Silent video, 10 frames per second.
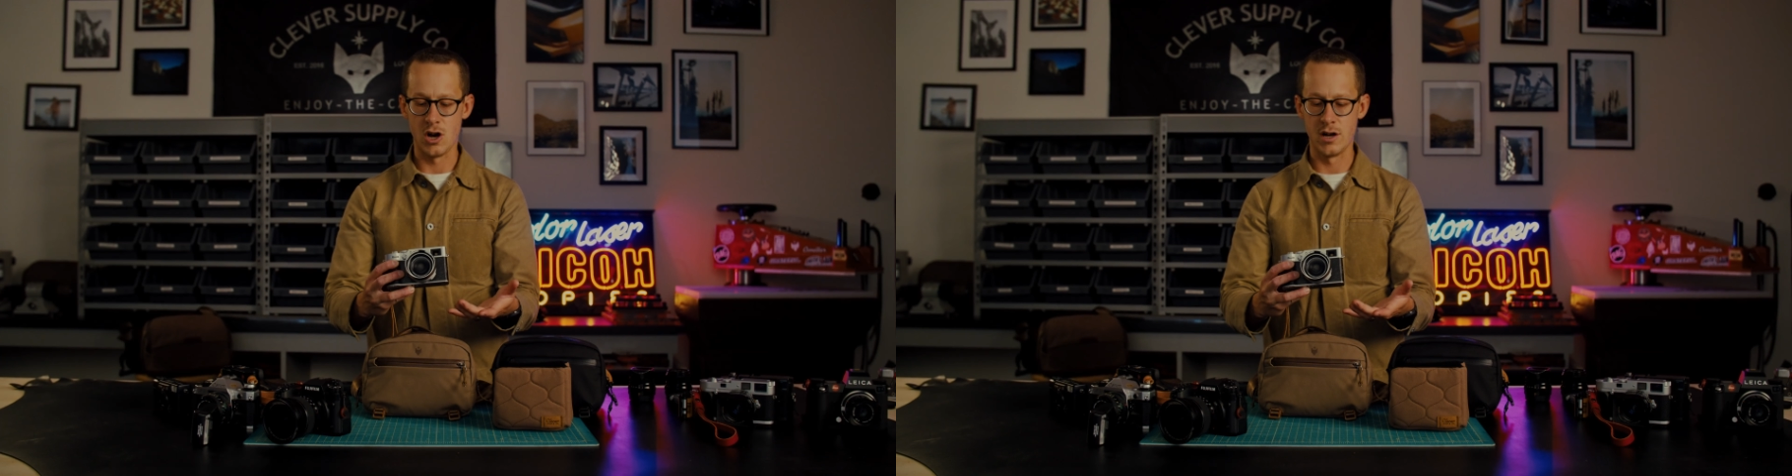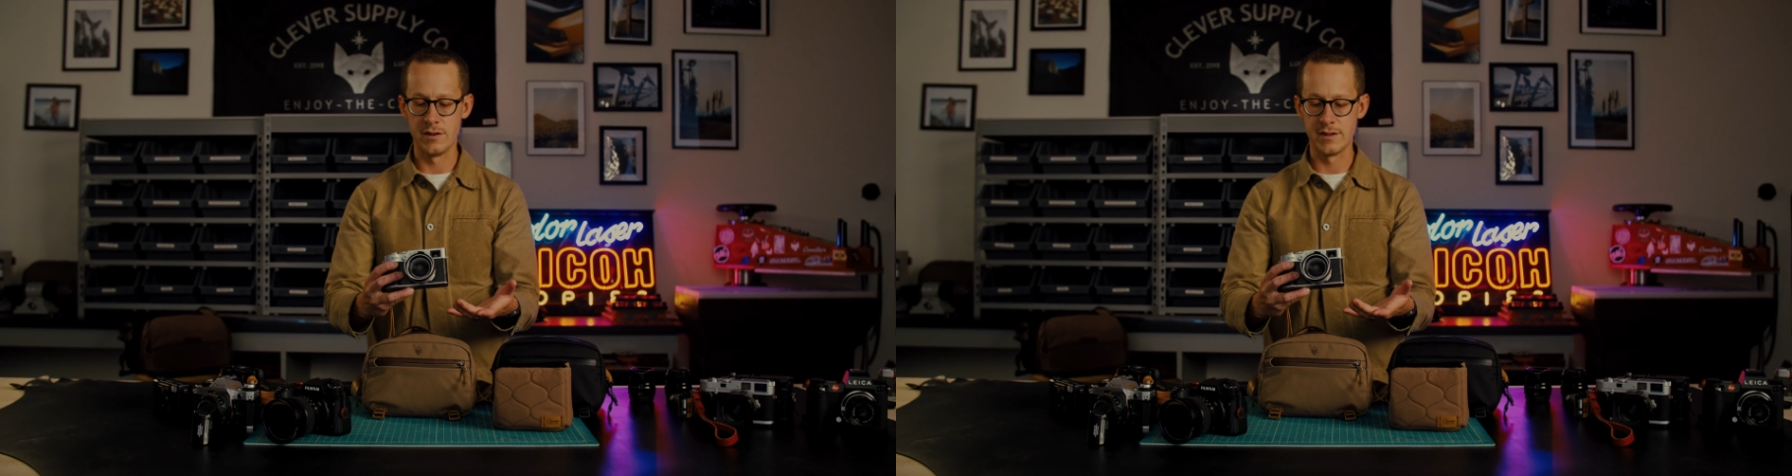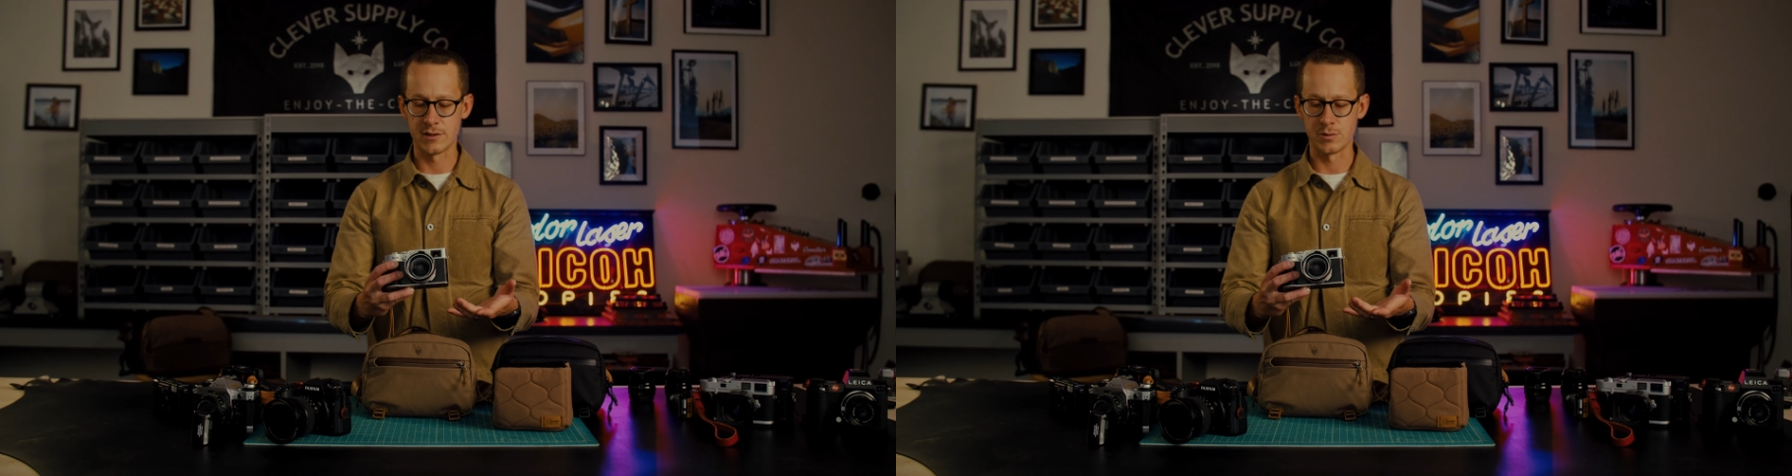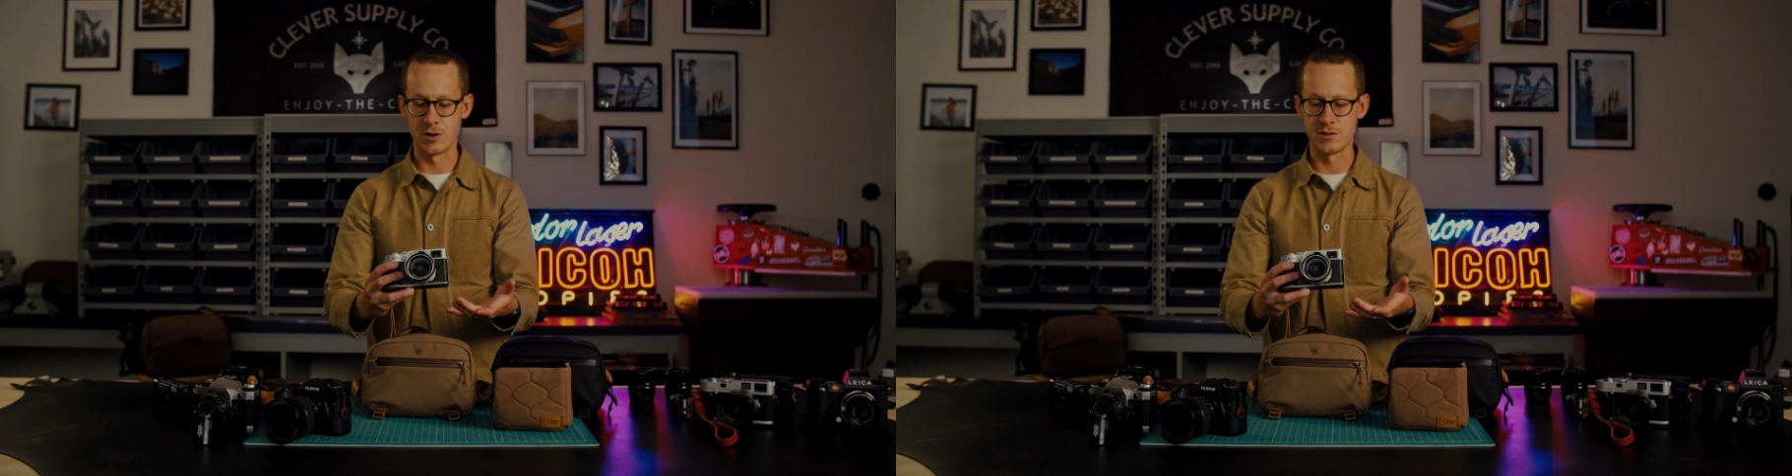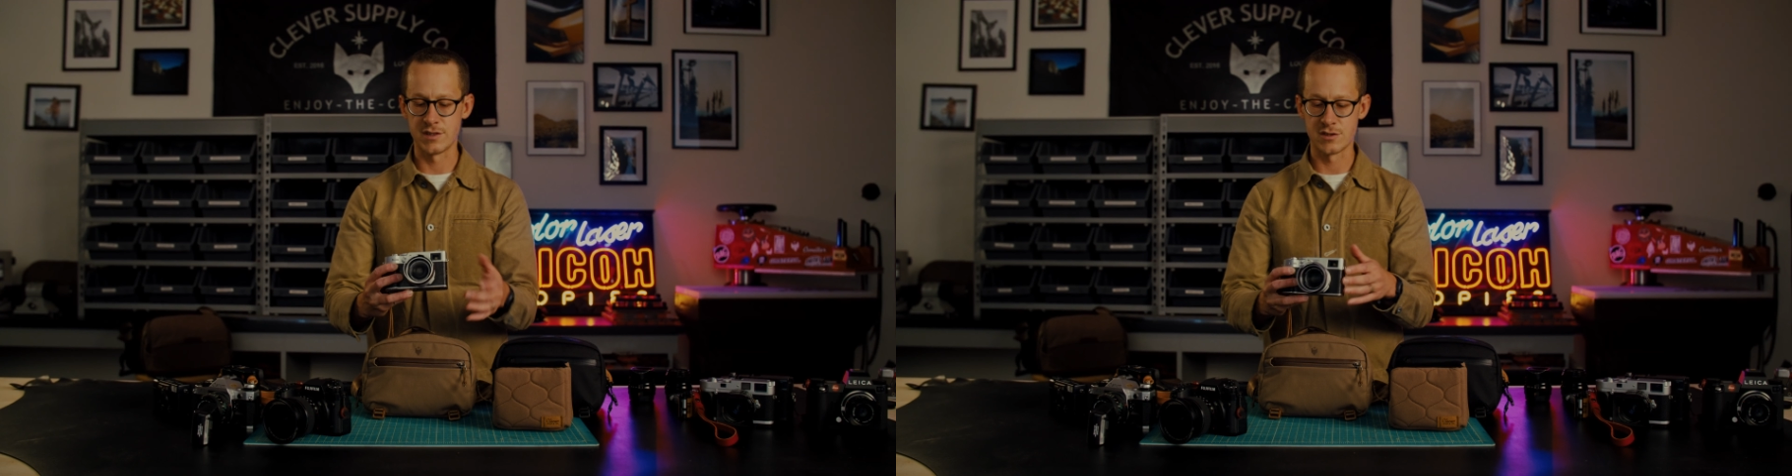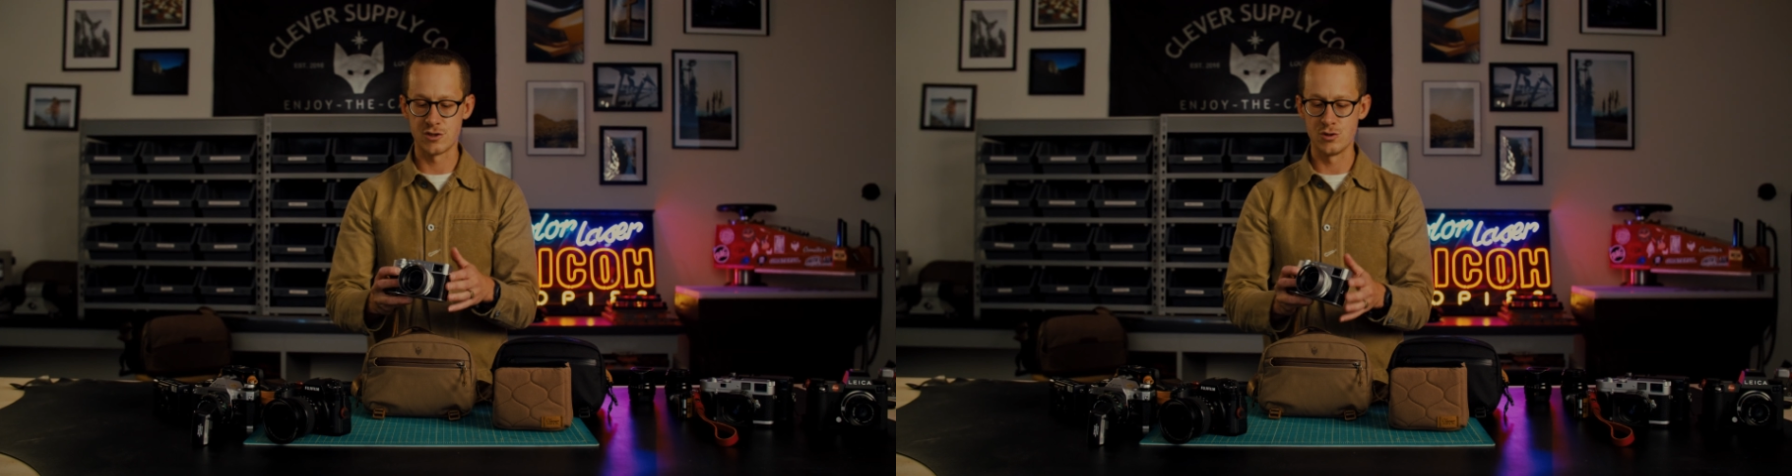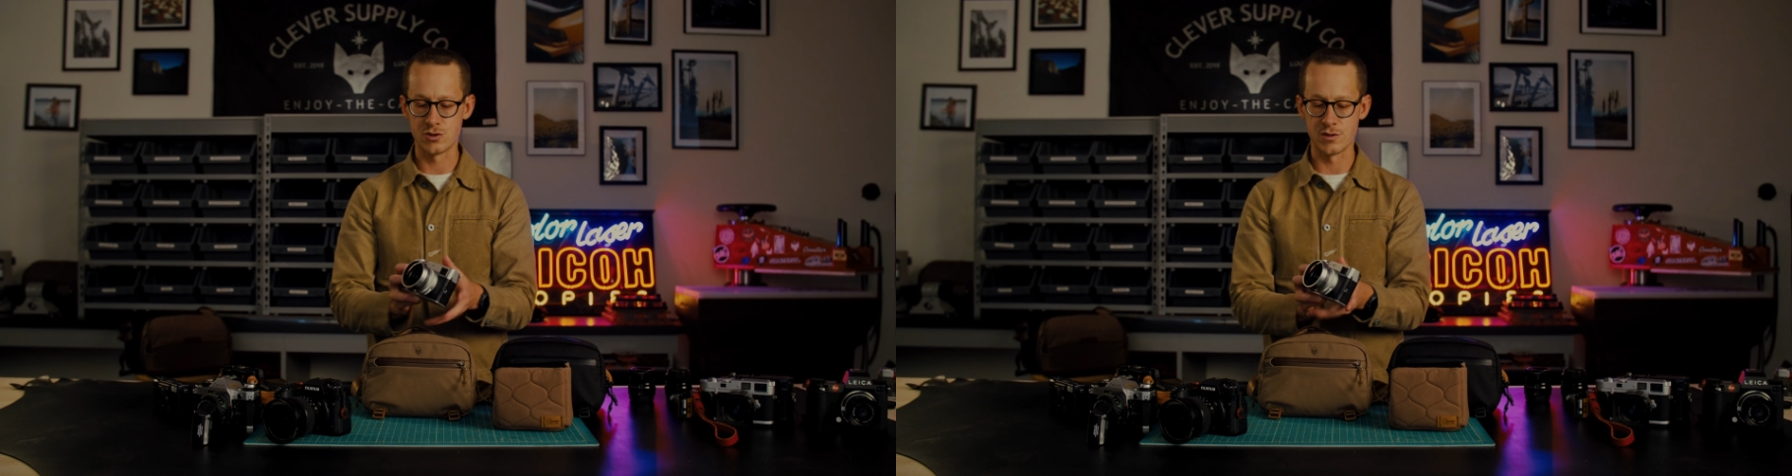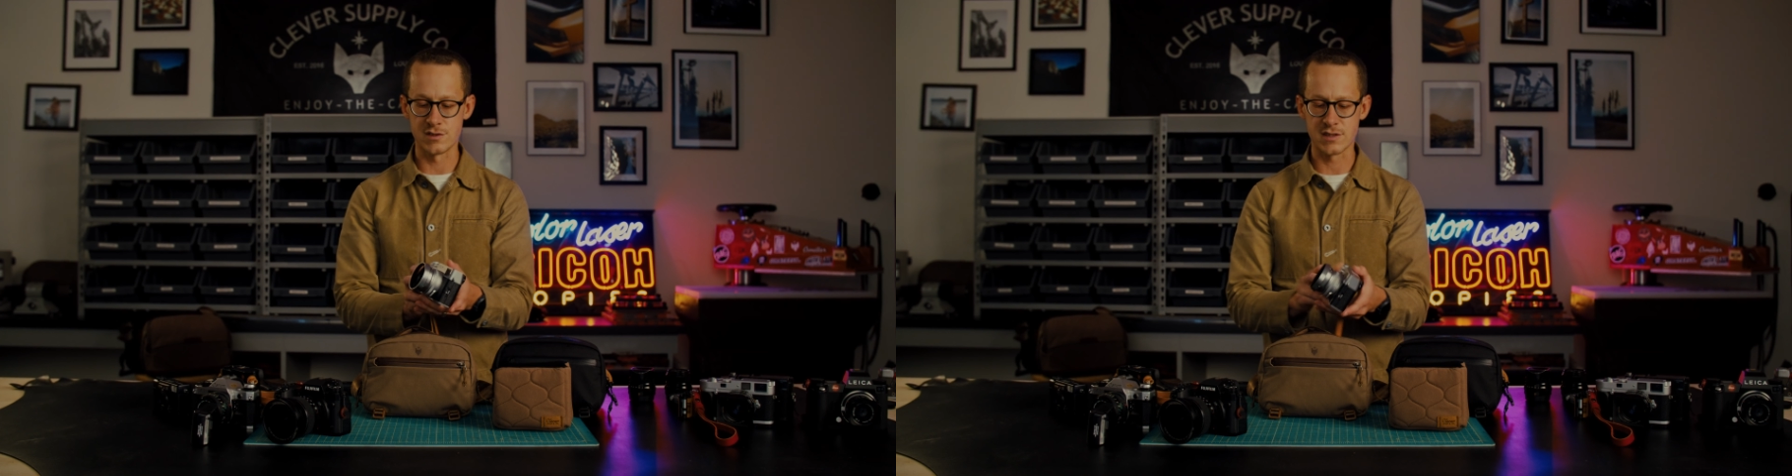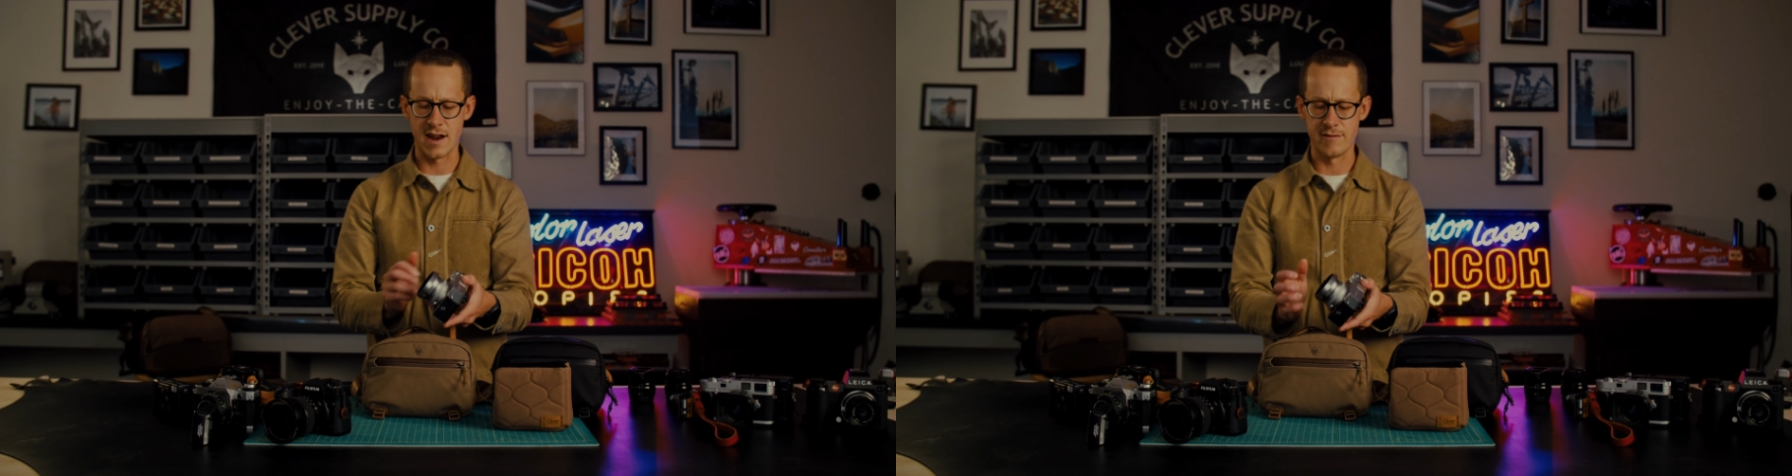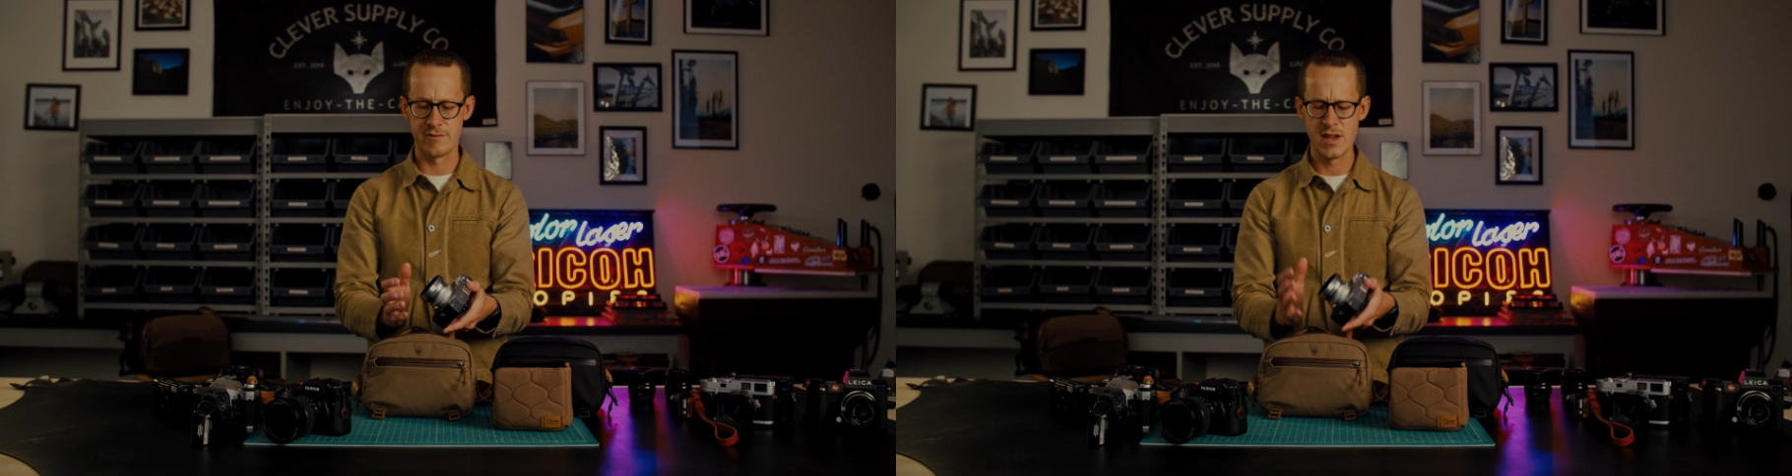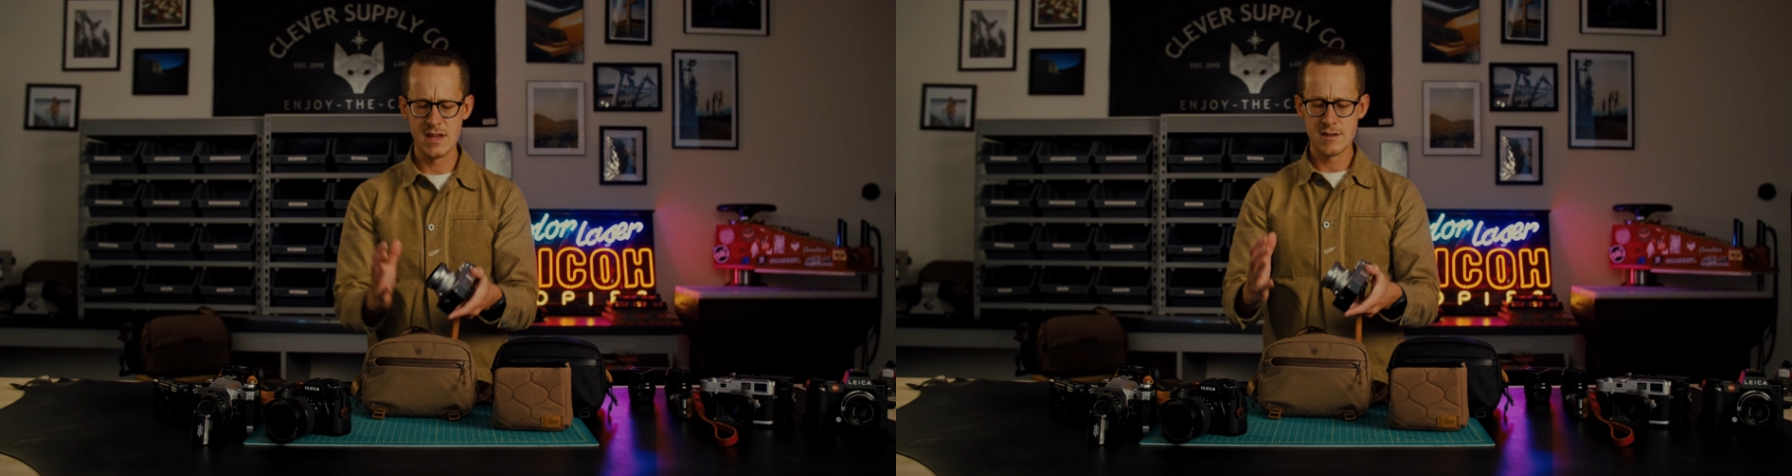on the X100-6 too, so this is kind of